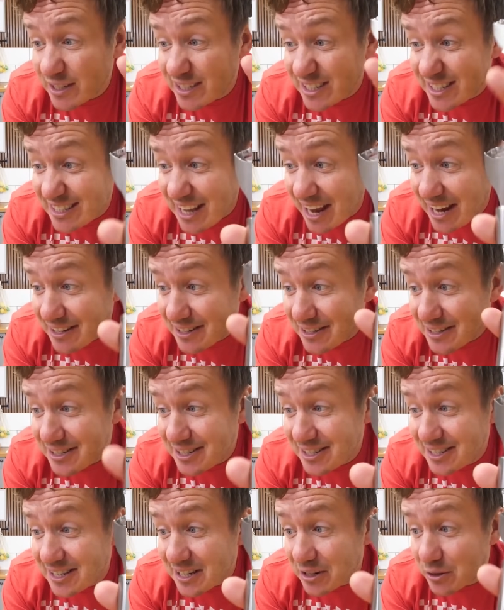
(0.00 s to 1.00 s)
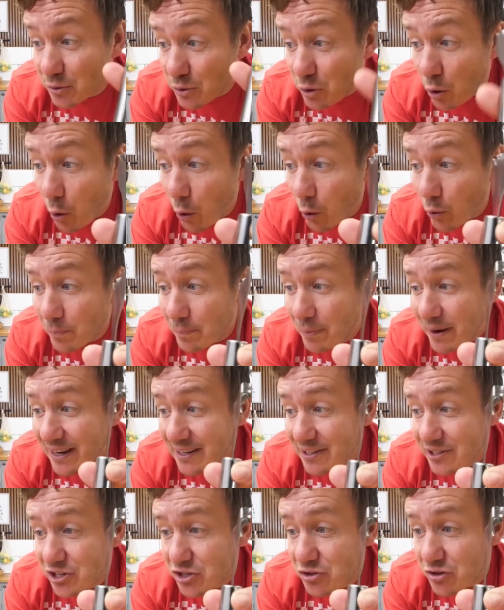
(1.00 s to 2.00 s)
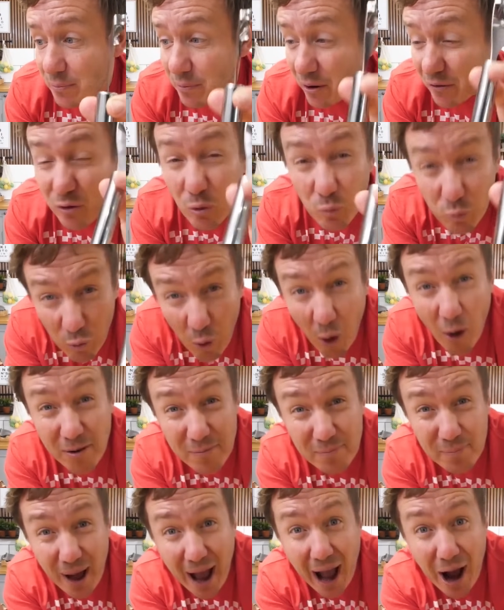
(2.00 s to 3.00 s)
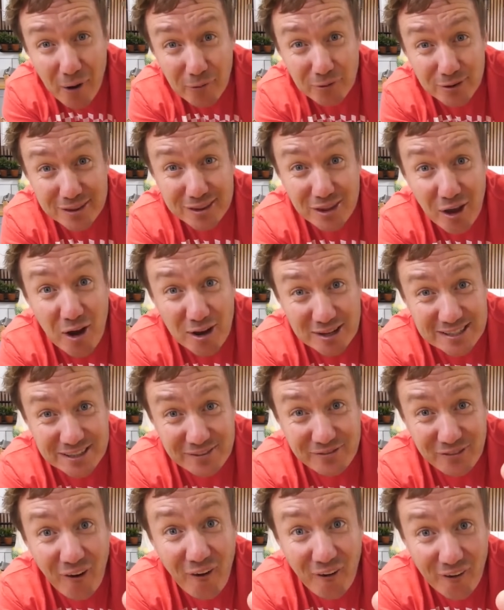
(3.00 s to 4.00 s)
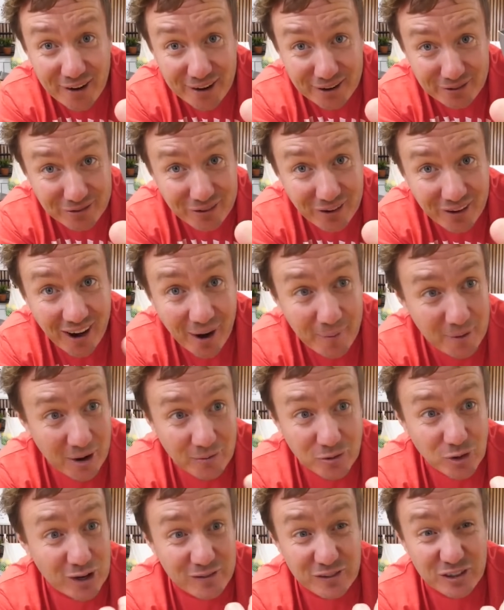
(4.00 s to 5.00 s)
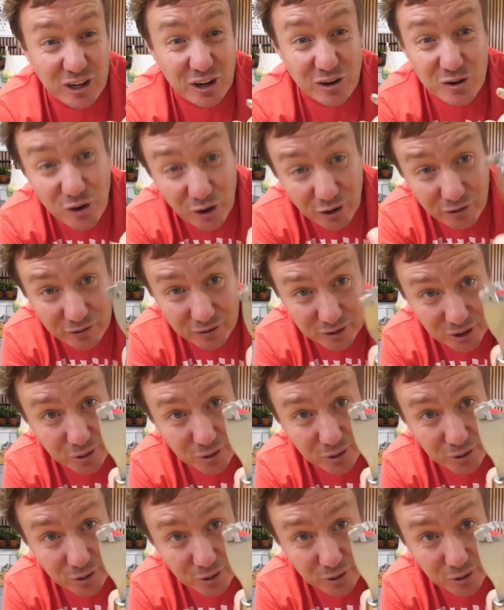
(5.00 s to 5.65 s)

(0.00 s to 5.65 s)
stainless steel corn peeler stripper for £1.35. I mean, I'm not even gonna look for an